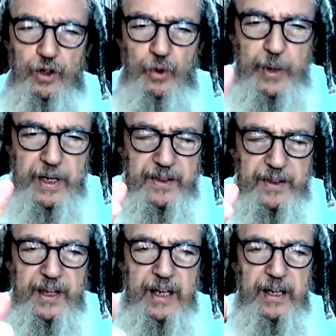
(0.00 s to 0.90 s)
doing
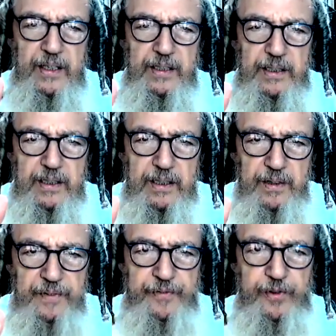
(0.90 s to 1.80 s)
things
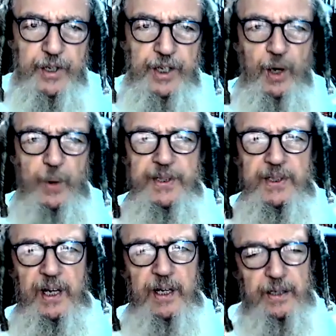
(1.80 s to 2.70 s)
for your
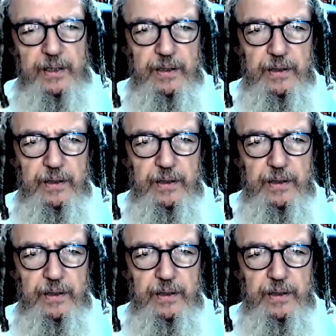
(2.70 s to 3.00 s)
sake